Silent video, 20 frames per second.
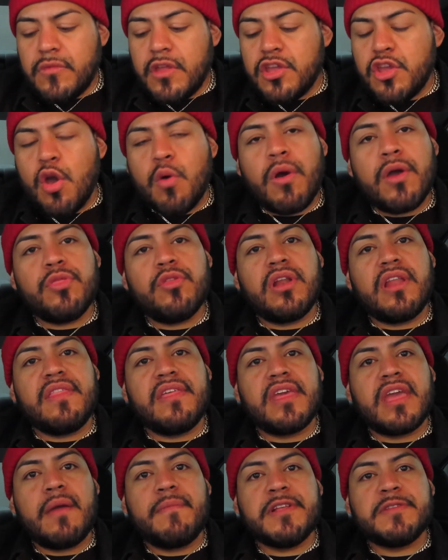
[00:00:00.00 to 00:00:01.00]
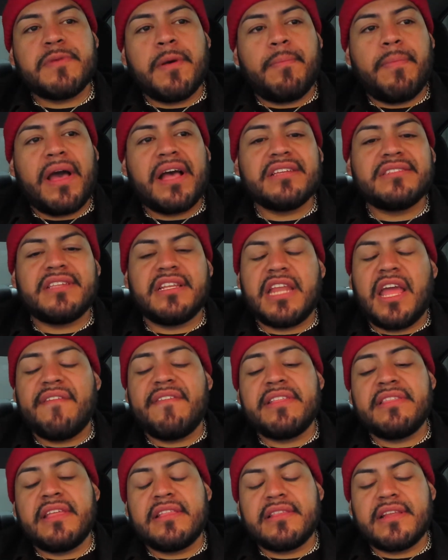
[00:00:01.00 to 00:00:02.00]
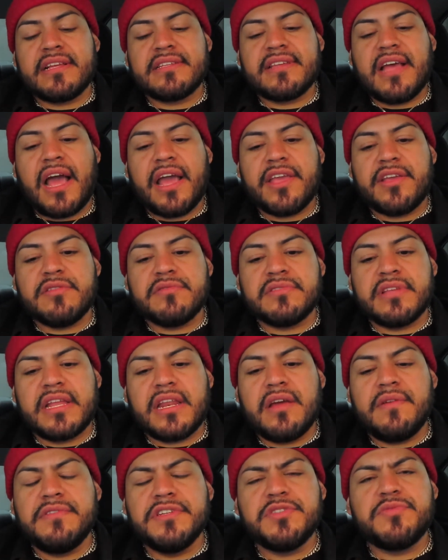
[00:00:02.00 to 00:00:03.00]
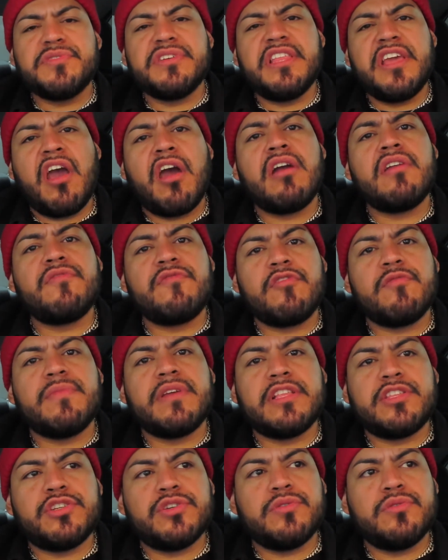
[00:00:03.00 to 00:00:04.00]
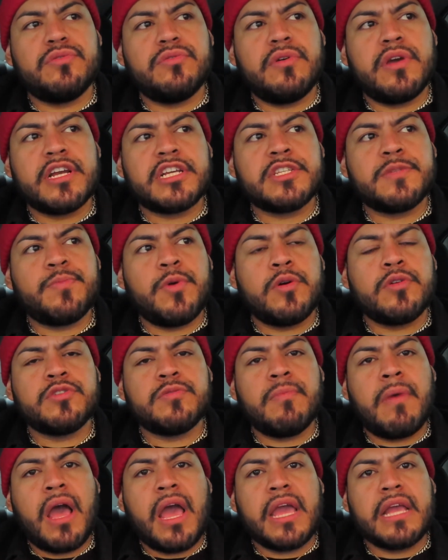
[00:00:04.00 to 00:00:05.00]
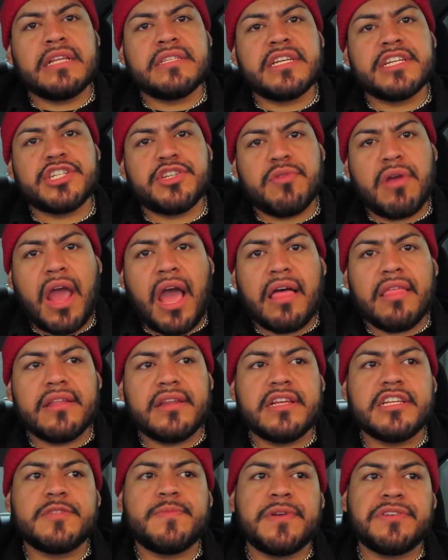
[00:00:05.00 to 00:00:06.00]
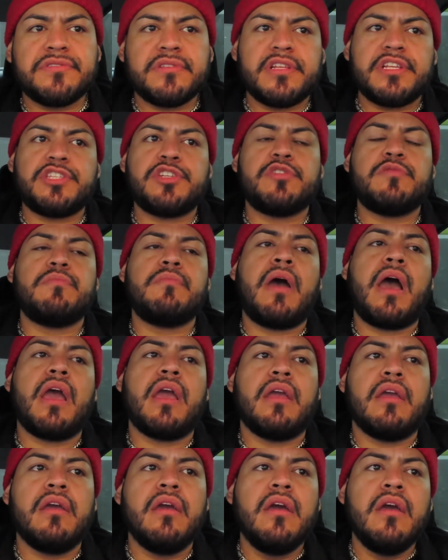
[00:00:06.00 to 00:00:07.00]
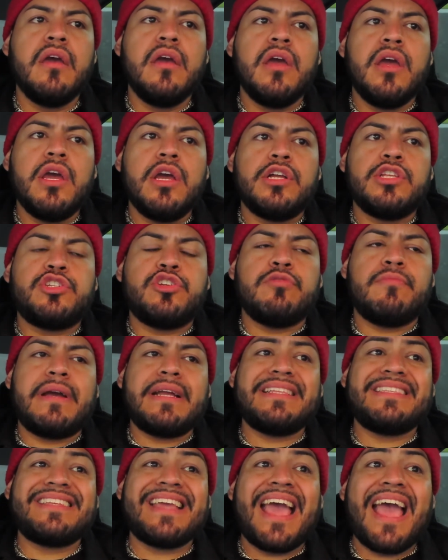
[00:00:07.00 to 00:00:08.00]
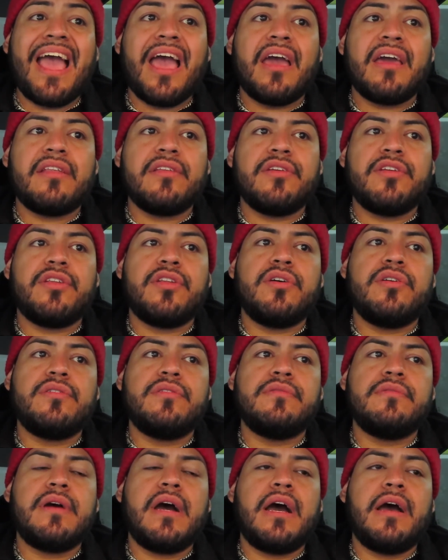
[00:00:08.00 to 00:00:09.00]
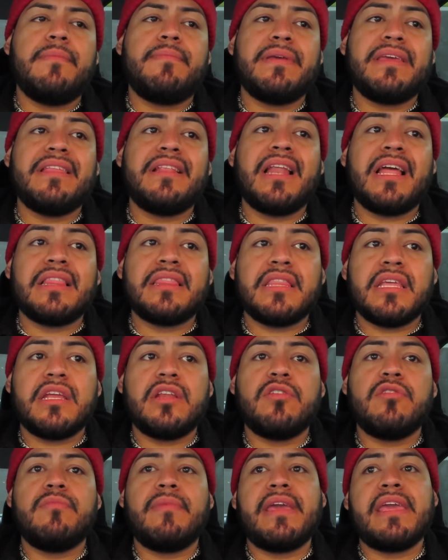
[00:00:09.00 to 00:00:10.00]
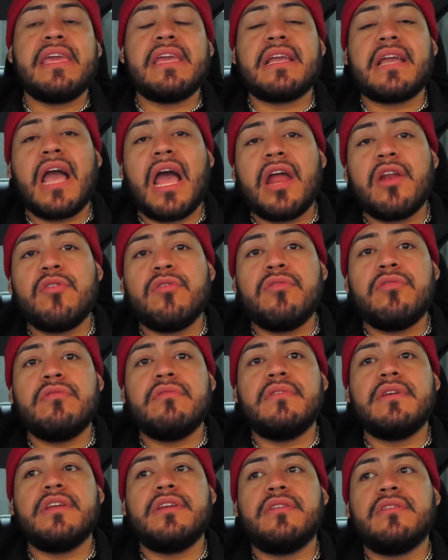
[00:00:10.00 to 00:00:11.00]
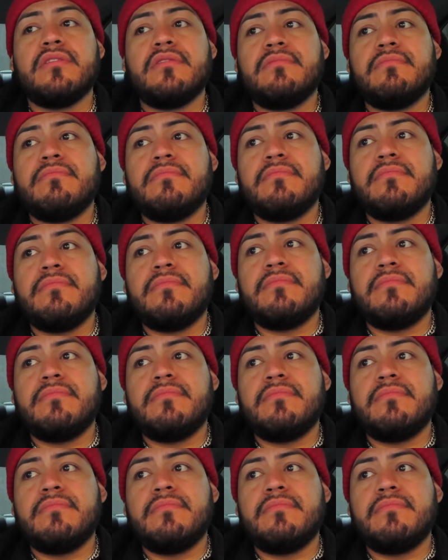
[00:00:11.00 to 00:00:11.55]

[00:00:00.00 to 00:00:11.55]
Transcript: Yo cuando le dije a mis papás tenía 23 años, and it was really hard for me to expose my sexuality, especially to my to my dad. You know, uh, being Latino, Mexicano, you know,